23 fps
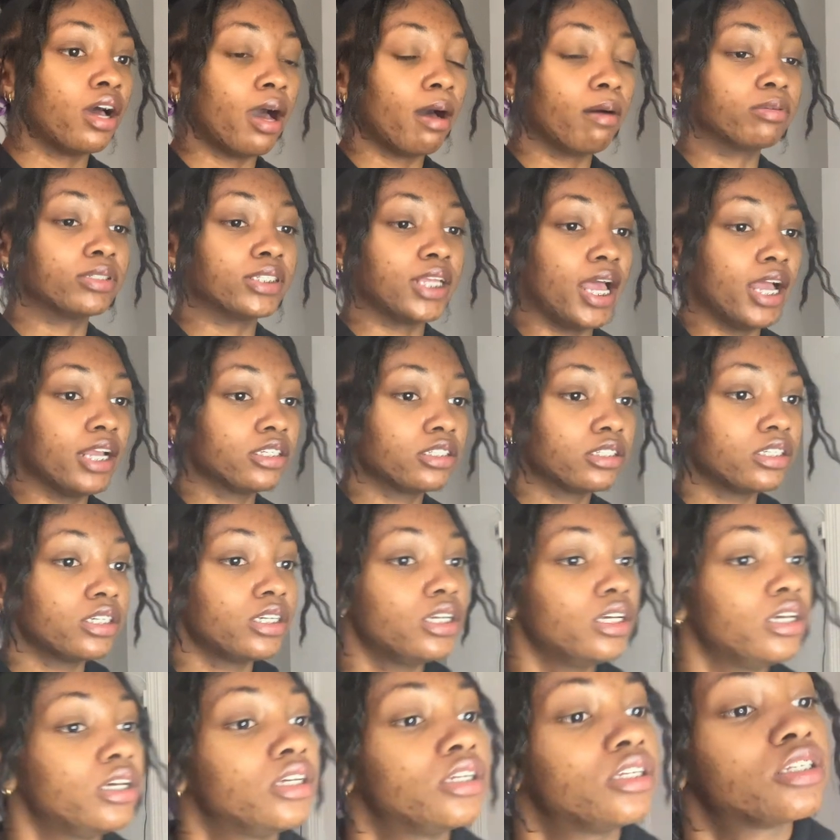I was
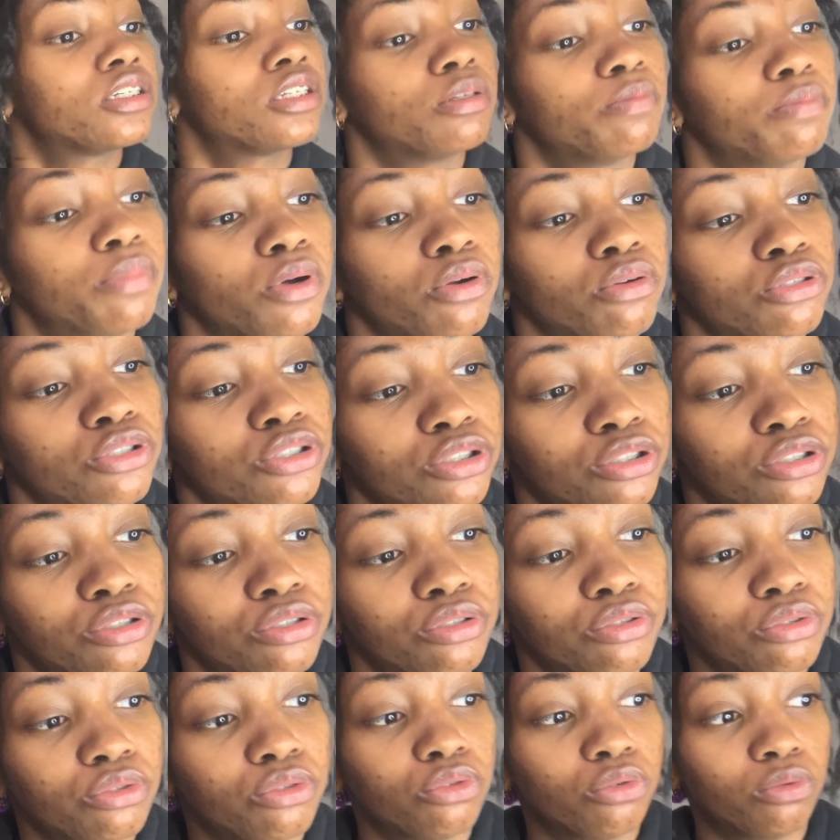actually supposed
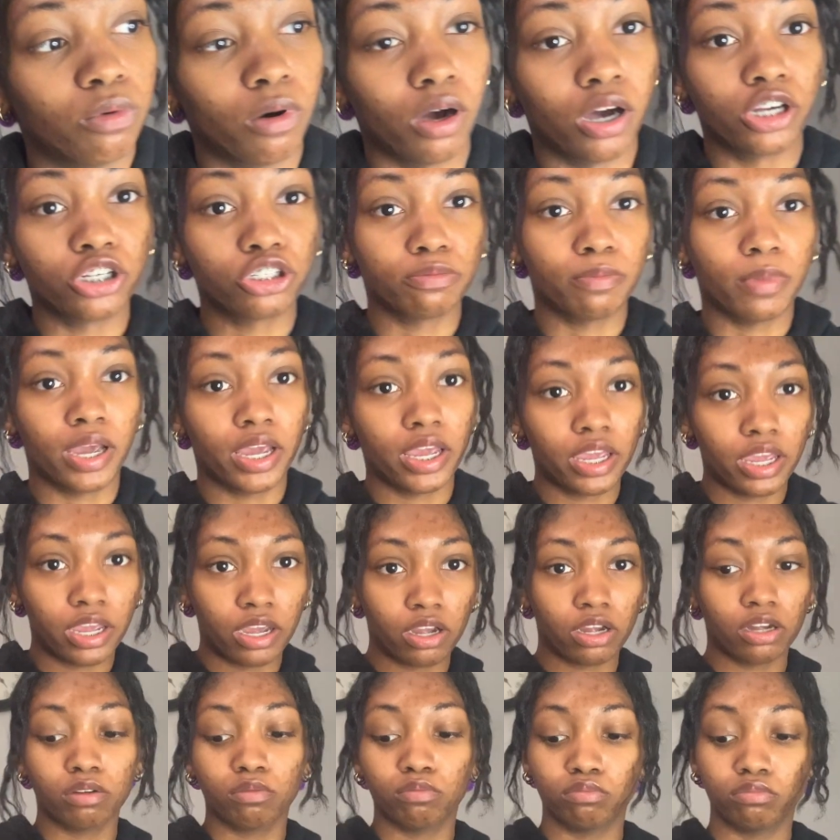to wash my
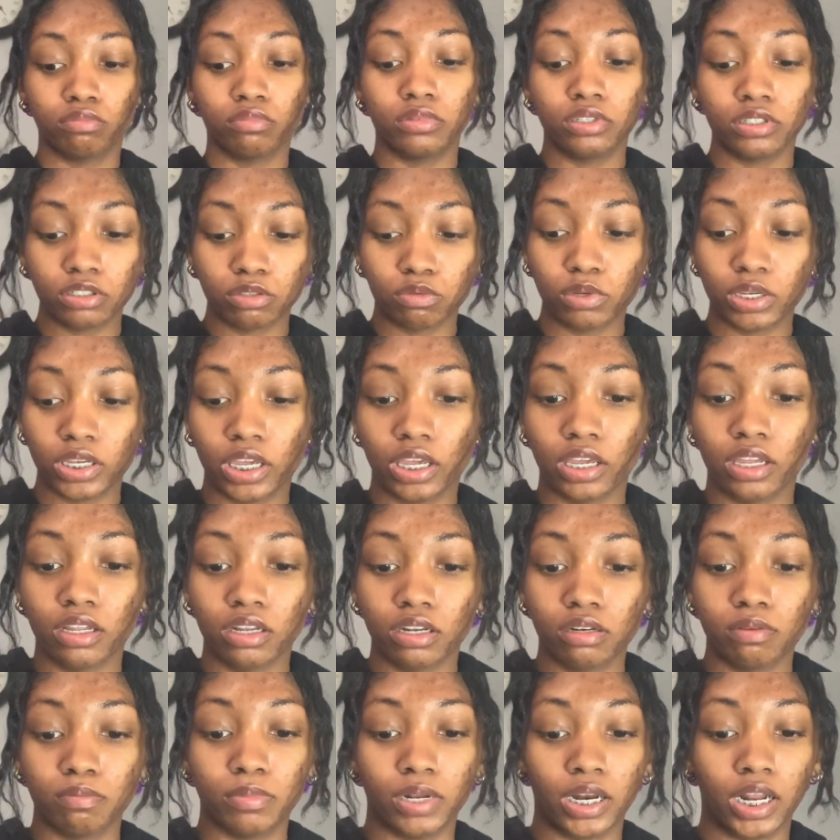hair this
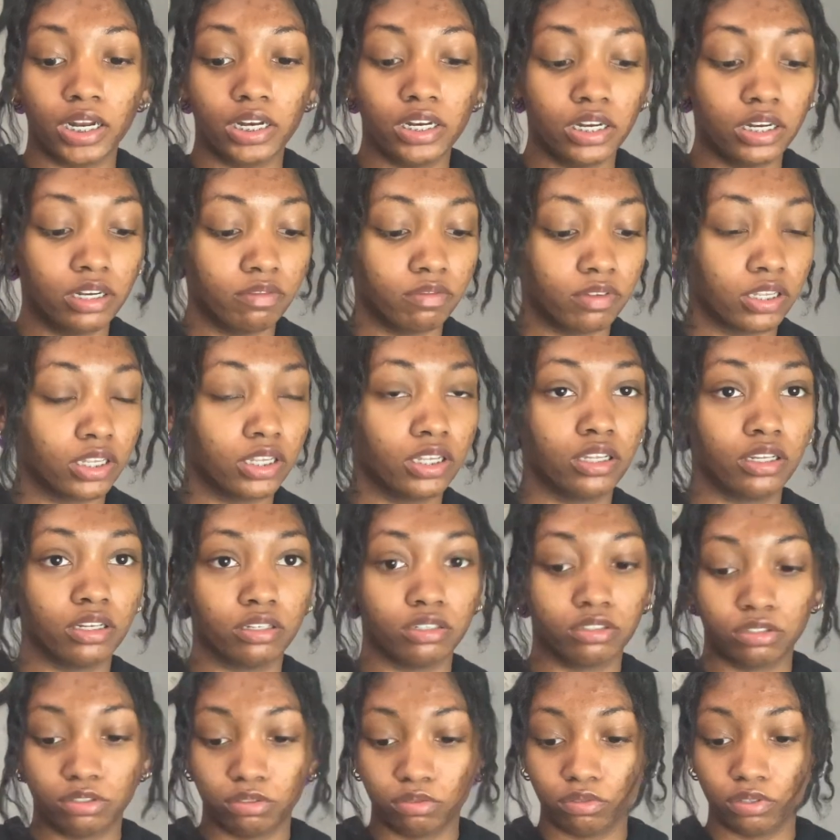weekend, but I didn't even get
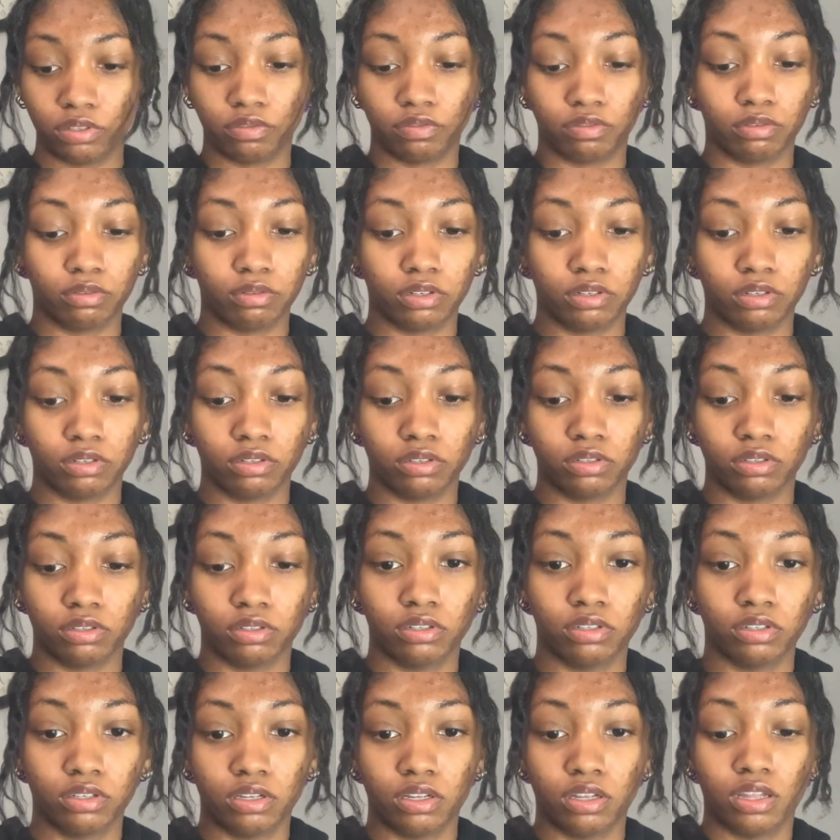to it for
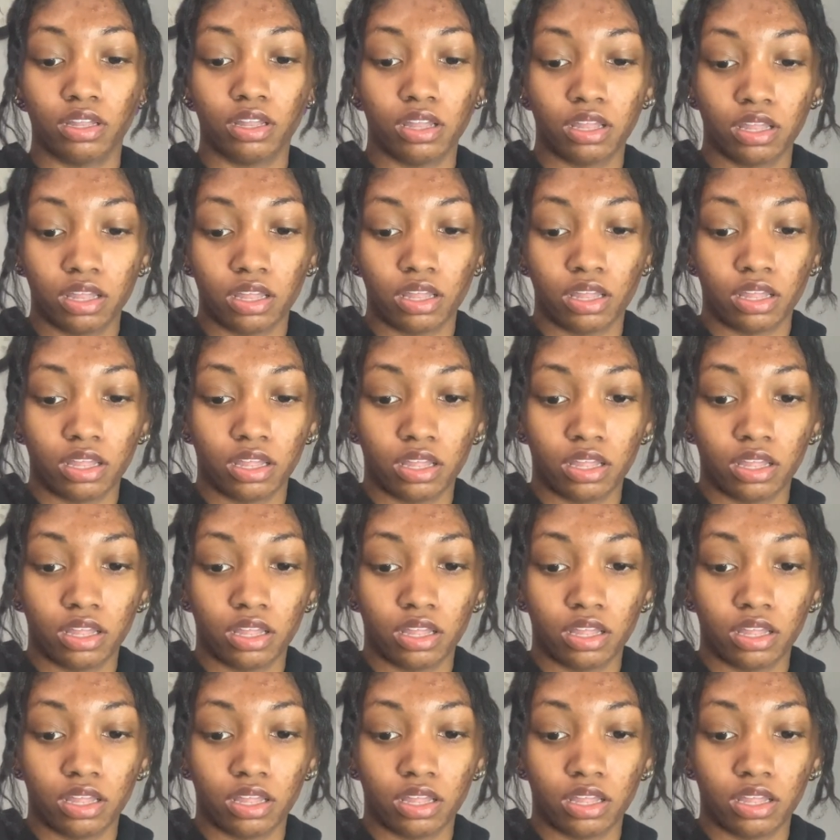real.